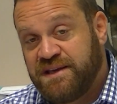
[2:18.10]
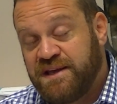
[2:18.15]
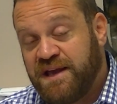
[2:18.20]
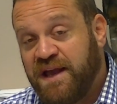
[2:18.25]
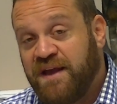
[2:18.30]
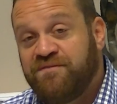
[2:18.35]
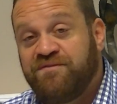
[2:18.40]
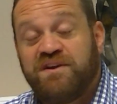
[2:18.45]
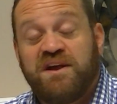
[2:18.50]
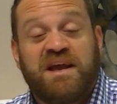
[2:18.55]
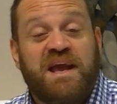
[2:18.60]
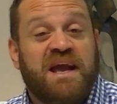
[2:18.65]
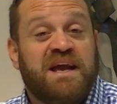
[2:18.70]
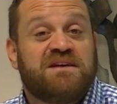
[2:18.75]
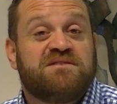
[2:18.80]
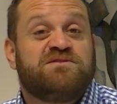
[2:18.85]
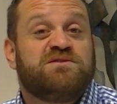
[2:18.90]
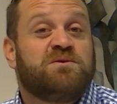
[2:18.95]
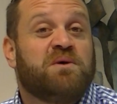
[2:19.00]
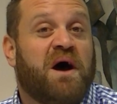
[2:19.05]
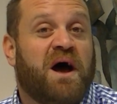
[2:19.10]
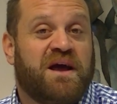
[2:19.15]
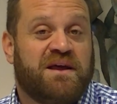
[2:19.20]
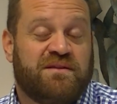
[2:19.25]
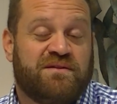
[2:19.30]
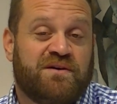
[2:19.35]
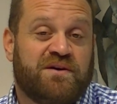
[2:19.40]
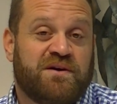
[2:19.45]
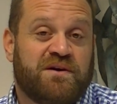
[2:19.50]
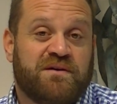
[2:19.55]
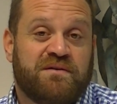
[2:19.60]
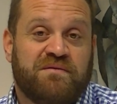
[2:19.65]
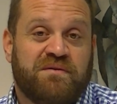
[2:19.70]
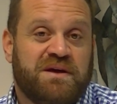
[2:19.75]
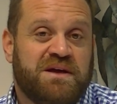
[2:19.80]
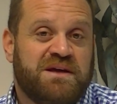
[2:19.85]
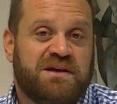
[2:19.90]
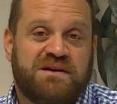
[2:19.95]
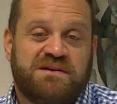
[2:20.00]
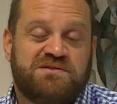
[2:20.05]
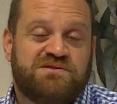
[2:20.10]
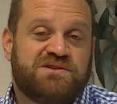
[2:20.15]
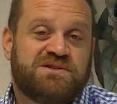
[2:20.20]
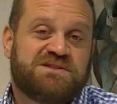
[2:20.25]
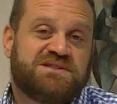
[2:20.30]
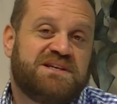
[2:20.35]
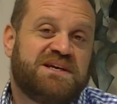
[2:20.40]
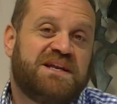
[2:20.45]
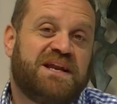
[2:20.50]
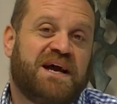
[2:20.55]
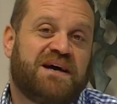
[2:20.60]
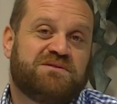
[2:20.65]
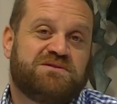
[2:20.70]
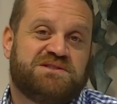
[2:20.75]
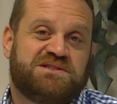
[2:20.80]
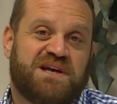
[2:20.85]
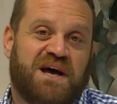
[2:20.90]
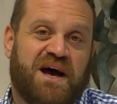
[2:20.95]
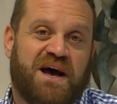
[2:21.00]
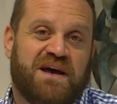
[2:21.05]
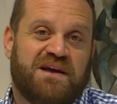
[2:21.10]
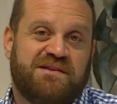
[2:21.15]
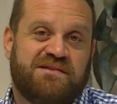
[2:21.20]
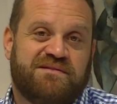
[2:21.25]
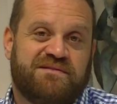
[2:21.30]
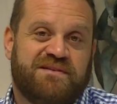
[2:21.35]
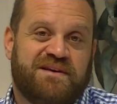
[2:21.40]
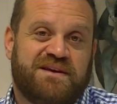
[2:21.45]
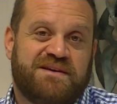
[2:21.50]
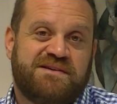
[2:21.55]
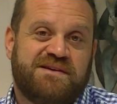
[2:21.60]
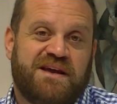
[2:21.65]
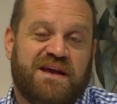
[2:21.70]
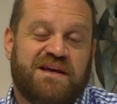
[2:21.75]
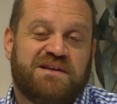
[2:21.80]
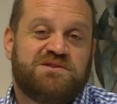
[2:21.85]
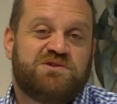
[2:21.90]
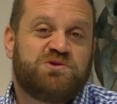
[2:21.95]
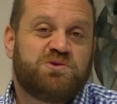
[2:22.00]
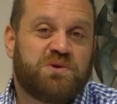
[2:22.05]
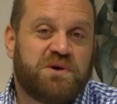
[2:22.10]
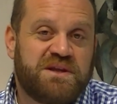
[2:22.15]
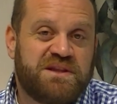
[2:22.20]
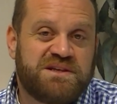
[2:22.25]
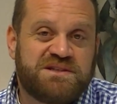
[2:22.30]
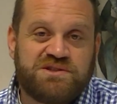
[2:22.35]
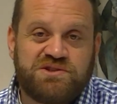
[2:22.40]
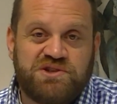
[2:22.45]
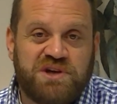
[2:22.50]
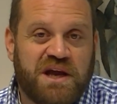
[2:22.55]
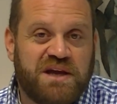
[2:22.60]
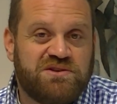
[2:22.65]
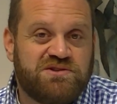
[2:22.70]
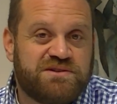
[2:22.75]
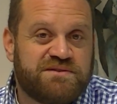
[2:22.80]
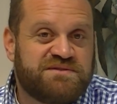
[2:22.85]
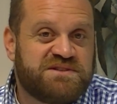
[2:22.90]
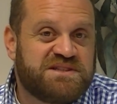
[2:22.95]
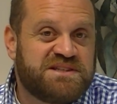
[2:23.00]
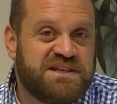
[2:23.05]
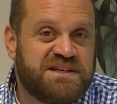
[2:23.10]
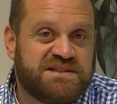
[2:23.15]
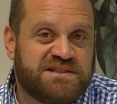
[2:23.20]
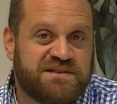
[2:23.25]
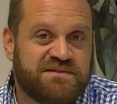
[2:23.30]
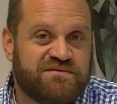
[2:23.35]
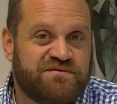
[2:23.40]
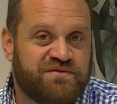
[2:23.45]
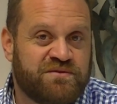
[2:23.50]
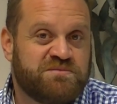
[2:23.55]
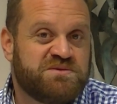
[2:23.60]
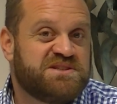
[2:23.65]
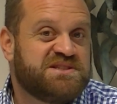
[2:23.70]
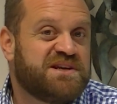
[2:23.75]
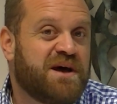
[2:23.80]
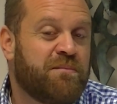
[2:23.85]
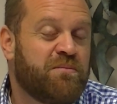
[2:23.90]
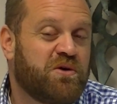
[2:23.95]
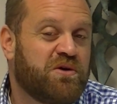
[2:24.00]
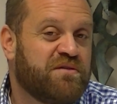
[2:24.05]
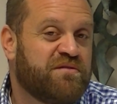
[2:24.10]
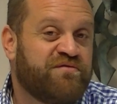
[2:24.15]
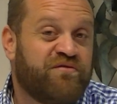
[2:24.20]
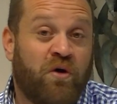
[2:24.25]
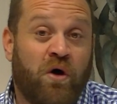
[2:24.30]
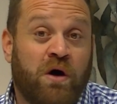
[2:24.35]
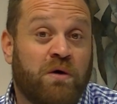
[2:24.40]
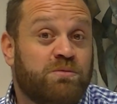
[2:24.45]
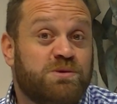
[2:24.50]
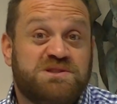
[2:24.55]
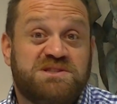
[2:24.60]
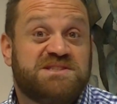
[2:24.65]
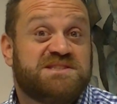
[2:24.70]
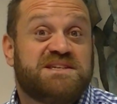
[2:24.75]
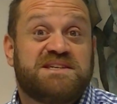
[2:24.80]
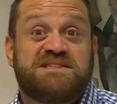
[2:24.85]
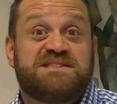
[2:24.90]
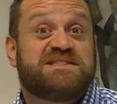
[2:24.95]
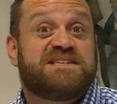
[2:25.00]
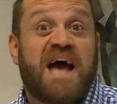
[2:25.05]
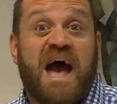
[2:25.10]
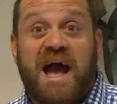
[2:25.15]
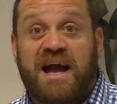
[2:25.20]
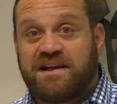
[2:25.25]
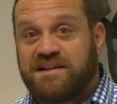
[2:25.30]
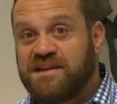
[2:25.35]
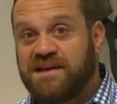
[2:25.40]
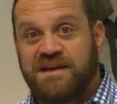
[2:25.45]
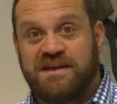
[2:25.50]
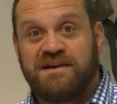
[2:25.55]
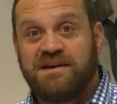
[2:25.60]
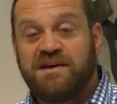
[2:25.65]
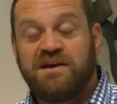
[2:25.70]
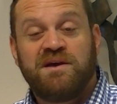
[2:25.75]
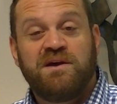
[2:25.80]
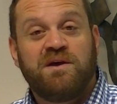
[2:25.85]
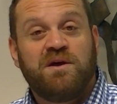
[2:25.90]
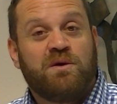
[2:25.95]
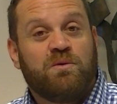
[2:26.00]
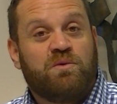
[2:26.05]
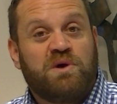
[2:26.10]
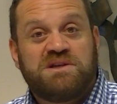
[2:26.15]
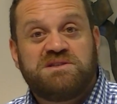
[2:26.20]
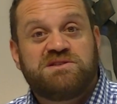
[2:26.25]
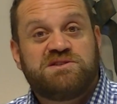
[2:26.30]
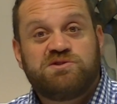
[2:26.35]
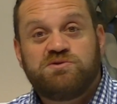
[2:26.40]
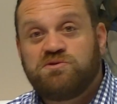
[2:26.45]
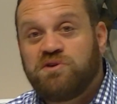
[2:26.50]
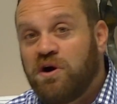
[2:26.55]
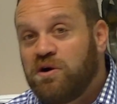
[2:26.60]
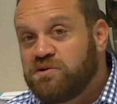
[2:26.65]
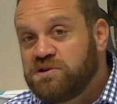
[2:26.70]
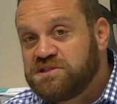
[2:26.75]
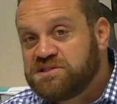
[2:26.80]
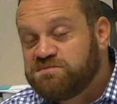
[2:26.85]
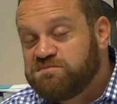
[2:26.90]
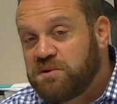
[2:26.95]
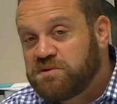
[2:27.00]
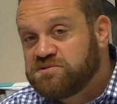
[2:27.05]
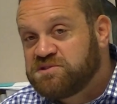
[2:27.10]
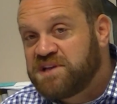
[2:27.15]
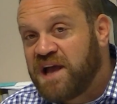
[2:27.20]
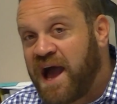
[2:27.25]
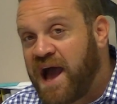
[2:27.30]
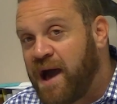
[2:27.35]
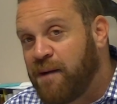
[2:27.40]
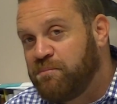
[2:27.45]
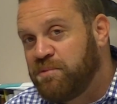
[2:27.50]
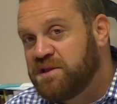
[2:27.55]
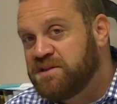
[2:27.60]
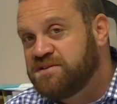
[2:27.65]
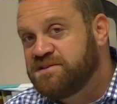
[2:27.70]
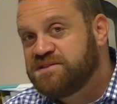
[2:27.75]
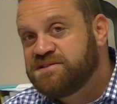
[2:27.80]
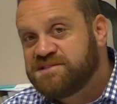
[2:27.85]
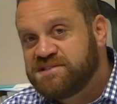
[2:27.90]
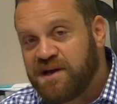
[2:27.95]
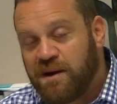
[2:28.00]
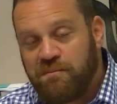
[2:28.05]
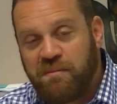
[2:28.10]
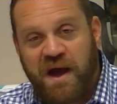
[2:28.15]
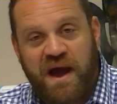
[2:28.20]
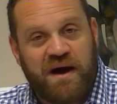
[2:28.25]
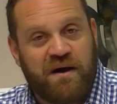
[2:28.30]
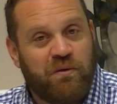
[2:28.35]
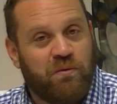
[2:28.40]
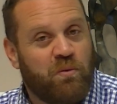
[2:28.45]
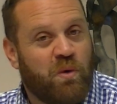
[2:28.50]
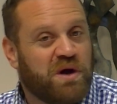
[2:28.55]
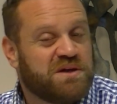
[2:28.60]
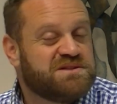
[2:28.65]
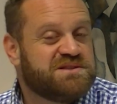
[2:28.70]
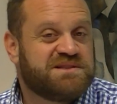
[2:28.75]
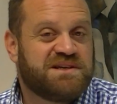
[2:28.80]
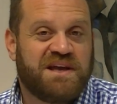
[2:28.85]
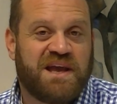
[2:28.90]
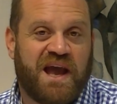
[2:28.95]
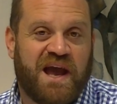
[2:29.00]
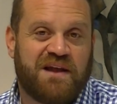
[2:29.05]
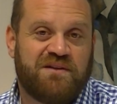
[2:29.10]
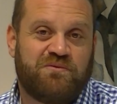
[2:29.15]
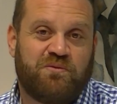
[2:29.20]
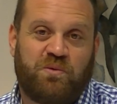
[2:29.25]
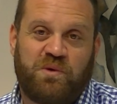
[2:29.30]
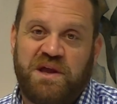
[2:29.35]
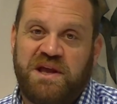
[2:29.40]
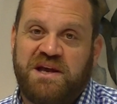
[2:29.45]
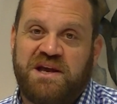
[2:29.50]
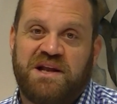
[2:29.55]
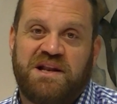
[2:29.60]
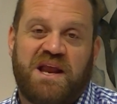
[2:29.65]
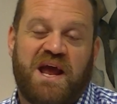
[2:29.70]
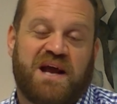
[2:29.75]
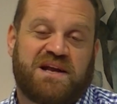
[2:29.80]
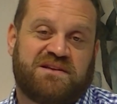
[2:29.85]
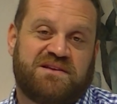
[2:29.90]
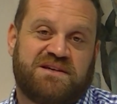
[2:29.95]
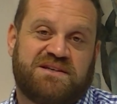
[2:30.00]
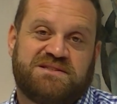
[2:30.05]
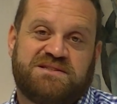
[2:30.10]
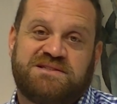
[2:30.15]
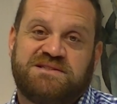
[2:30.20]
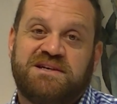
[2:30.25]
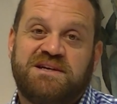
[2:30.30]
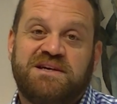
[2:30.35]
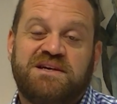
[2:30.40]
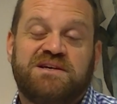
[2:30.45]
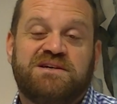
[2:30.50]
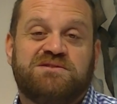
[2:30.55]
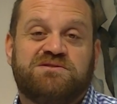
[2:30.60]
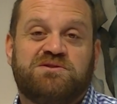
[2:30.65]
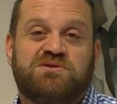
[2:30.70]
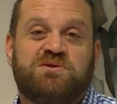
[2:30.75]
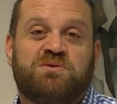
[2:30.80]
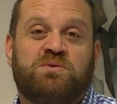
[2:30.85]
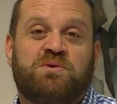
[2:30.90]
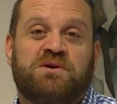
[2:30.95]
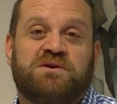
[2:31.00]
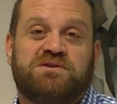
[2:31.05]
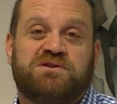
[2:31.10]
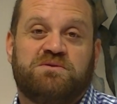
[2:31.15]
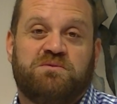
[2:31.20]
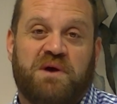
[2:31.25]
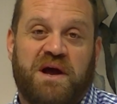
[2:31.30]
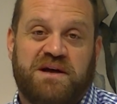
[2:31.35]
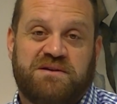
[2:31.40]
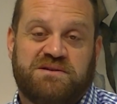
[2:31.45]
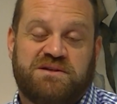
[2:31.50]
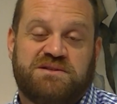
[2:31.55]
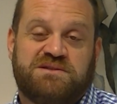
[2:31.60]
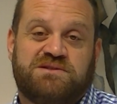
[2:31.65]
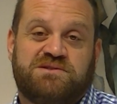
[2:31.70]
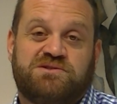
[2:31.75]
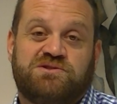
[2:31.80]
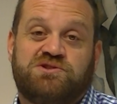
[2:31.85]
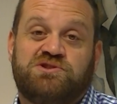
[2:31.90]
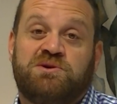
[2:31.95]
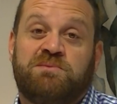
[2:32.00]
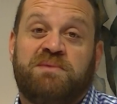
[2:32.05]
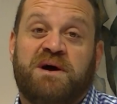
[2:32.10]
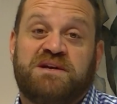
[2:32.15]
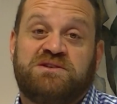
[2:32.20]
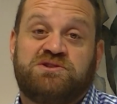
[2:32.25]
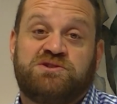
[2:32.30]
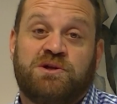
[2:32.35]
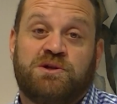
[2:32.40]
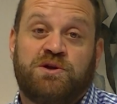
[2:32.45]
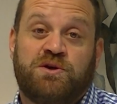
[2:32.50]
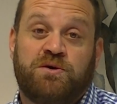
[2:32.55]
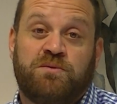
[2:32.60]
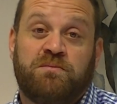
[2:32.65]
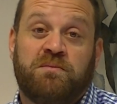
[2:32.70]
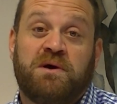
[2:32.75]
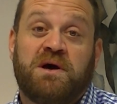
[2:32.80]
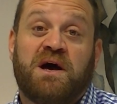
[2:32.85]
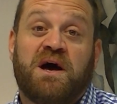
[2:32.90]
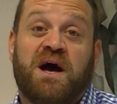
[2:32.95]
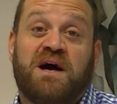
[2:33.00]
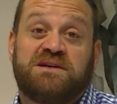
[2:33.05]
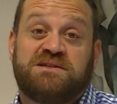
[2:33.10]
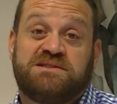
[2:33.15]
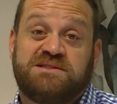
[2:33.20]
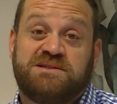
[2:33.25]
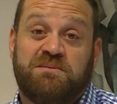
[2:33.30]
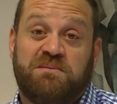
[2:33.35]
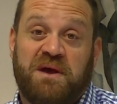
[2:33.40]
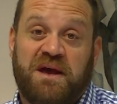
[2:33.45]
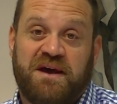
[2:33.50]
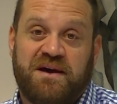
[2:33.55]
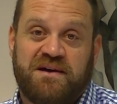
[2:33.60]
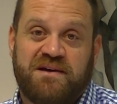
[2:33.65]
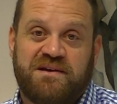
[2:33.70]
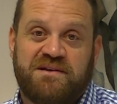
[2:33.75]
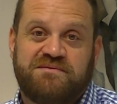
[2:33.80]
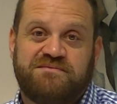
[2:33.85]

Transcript: If you can't do either, just eat outside. Enjoy this change of season from summer to fall, which is exactly when Sukkot is supposed to happen, to somehow once again reconnect us to the world around us. Shabbat Shalom, Chag Sameach.